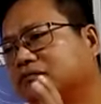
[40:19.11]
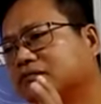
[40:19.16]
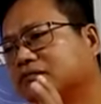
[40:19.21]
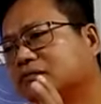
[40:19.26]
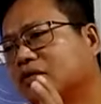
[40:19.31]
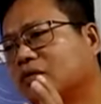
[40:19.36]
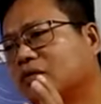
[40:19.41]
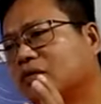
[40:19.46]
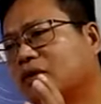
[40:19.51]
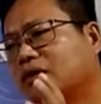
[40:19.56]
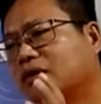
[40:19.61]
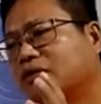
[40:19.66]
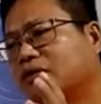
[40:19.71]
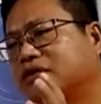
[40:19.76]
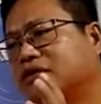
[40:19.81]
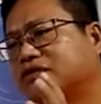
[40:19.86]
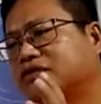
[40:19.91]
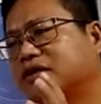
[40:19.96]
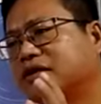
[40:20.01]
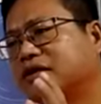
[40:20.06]
what do you
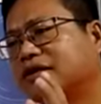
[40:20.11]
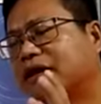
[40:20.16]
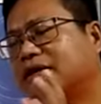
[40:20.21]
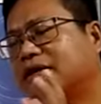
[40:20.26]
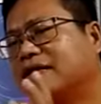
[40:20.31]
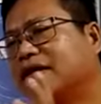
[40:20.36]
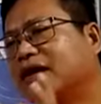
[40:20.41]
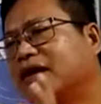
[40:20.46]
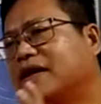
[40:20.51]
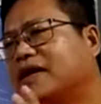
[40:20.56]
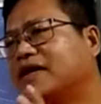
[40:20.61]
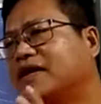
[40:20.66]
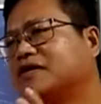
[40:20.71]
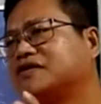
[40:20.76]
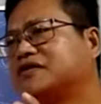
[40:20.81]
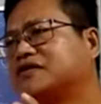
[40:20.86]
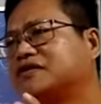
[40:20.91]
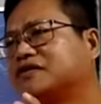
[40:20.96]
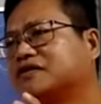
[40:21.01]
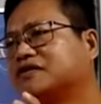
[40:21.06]
say, the
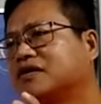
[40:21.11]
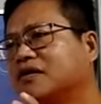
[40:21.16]
nearest